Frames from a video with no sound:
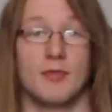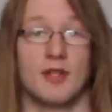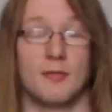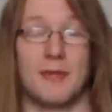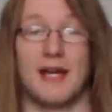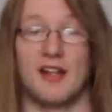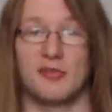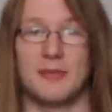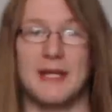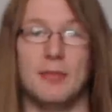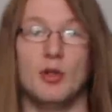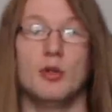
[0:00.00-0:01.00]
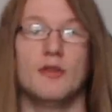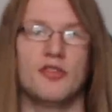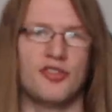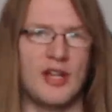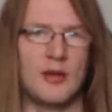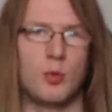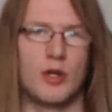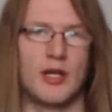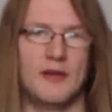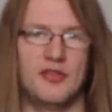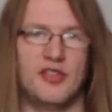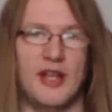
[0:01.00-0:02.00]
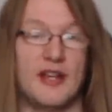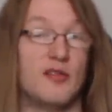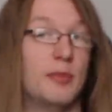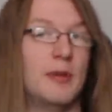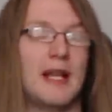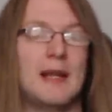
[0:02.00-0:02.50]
In the past, people who have said what I have said have been